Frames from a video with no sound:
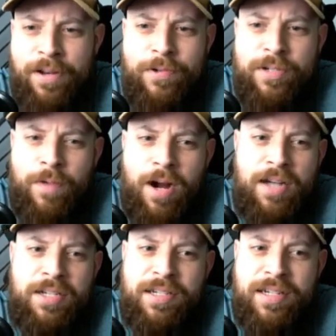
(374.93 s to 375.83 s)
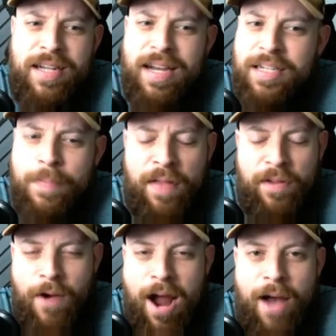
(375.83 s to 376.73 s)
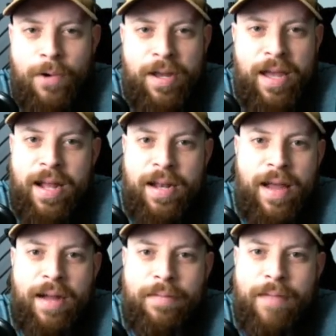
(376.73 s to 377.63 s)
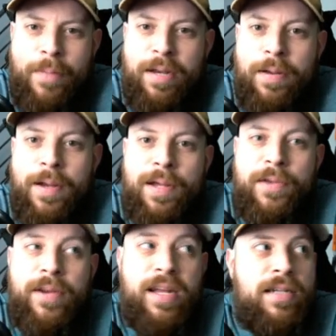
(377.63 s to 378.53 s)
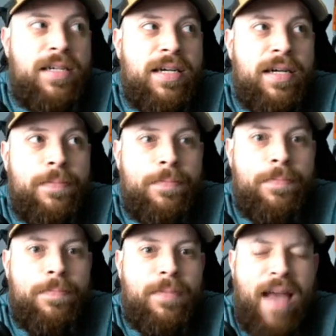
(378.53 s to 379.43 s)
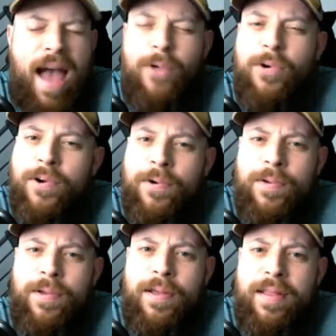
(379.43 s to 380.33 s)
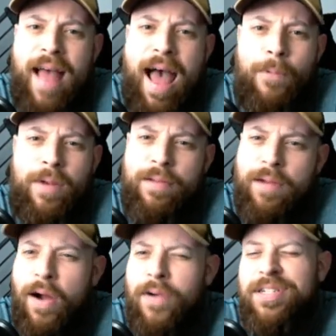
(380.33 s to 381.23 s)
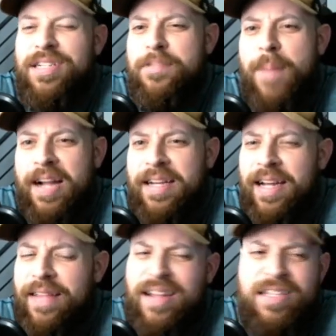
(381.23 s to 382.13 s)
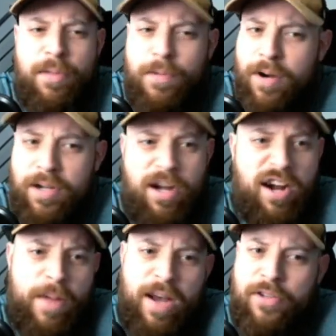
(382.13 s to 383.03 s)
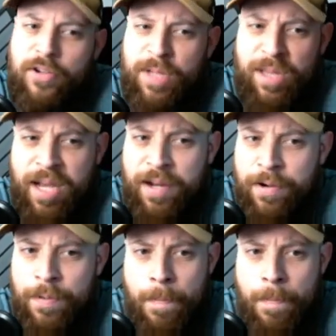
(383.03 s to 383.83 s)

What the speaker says: to his rush, he ends up on the ground, and you need to counter that when the guard's expecting it. That's something we're going to talk about a little bit later.